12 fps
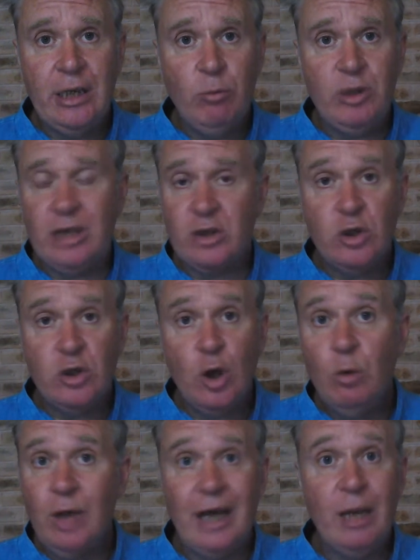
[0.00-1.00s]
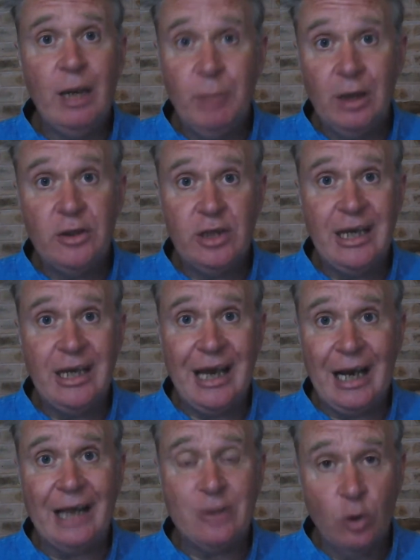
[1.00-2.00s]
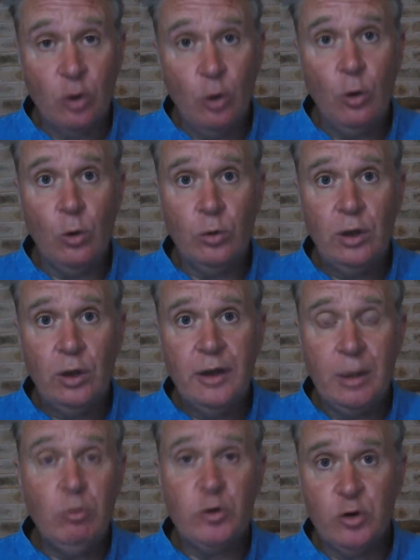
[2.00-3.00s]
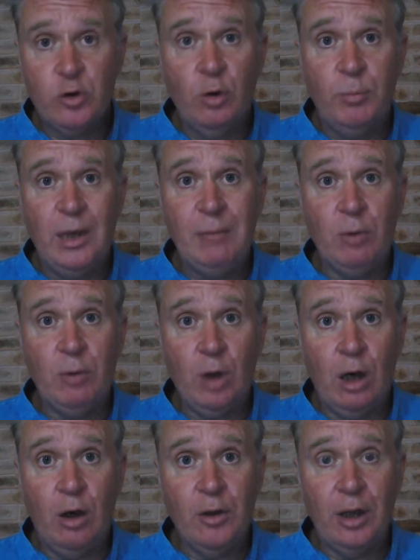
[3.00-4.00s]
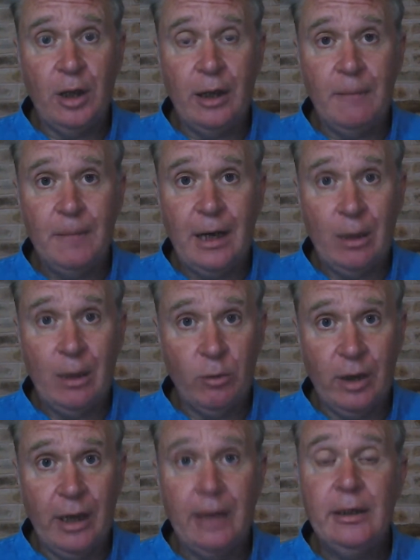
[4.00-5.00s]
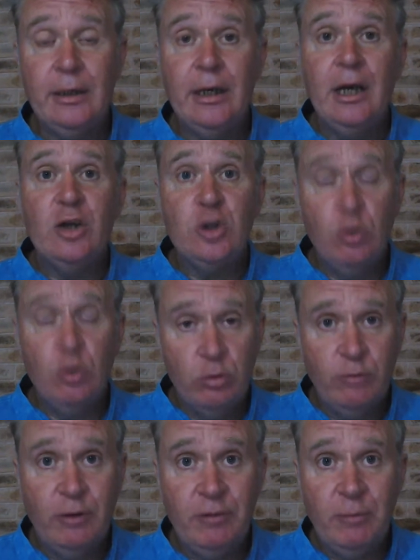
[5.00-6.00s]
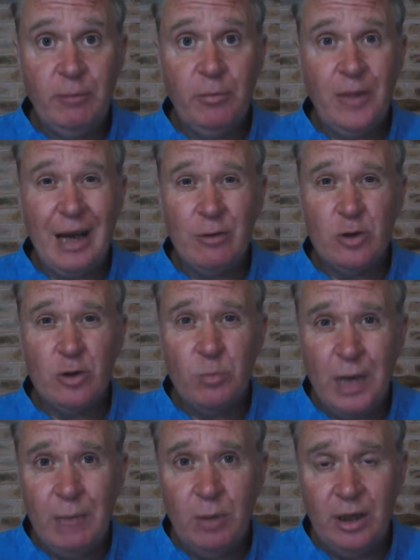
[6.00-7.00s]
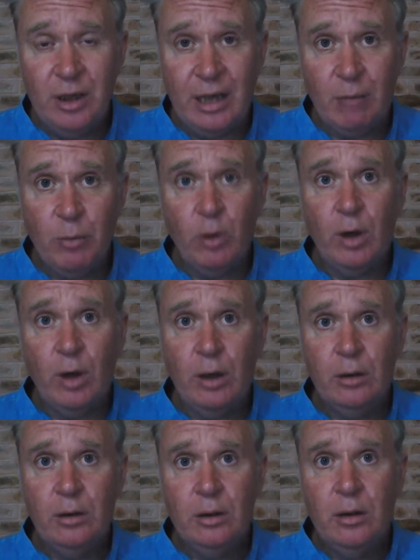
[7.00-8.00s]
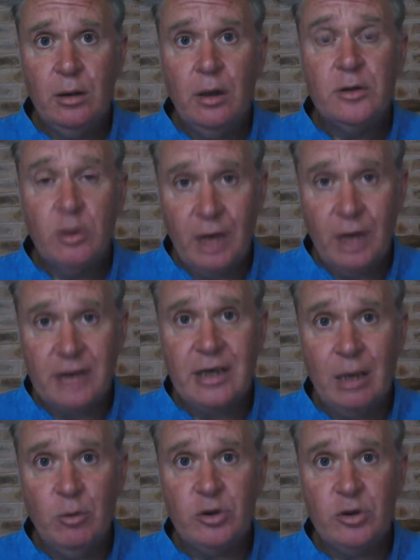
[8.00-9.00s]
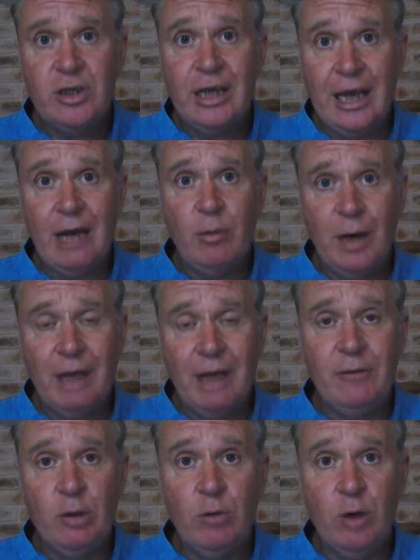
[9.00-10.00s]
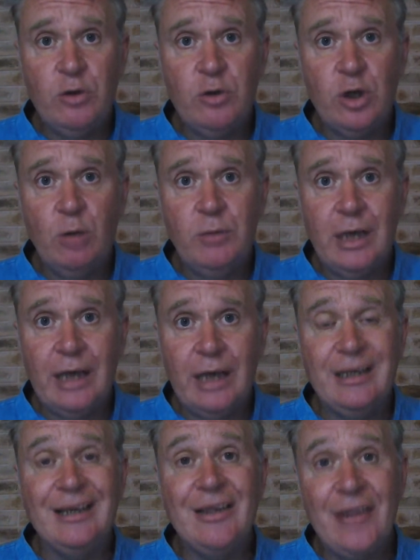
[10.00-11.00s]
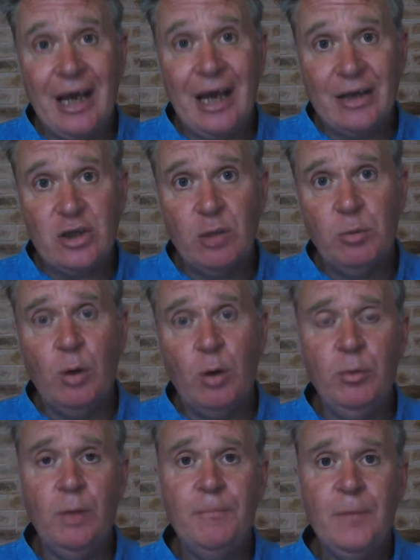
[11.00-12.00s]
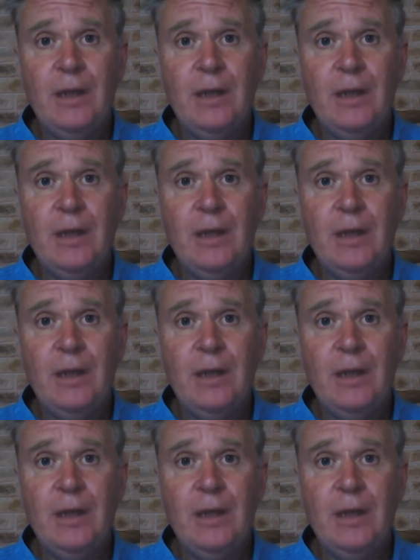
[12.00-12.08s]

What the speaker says: which has no liability at all, then what sort of people are there out there? 250,000 people in that borough. So that's how much they care about having the roads opened again. And that's the problem.